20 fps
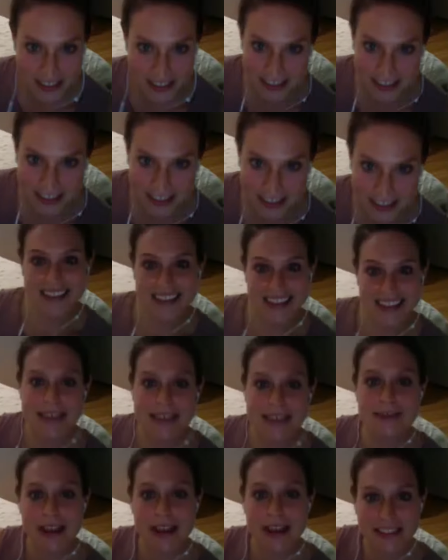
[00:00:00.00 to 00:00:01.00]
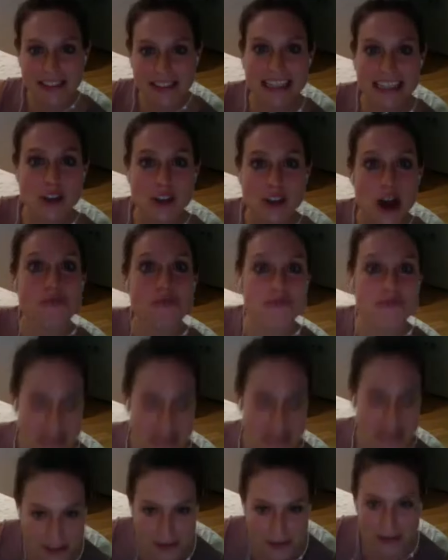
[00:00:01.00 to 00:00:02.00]
And not that it's not
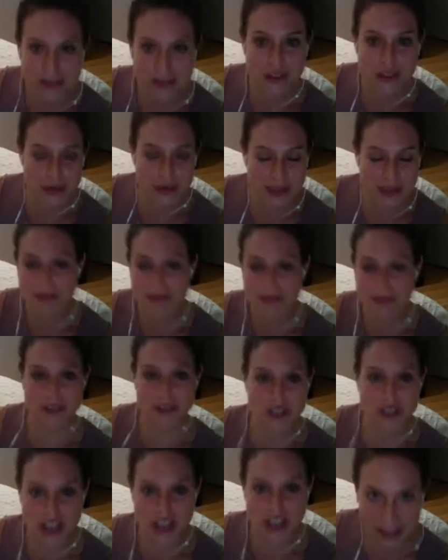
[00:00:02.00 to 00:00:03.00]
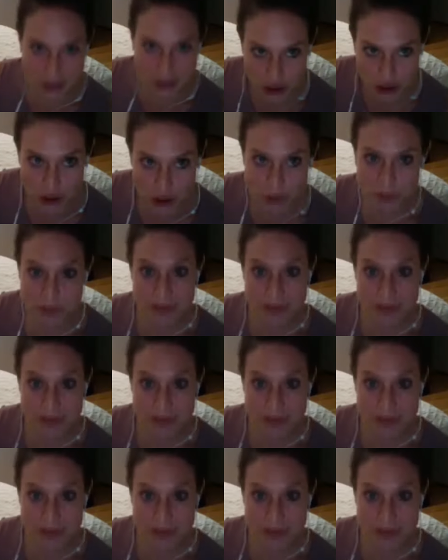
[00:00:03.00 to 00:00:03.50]
real when you're doing it with your challenge groups,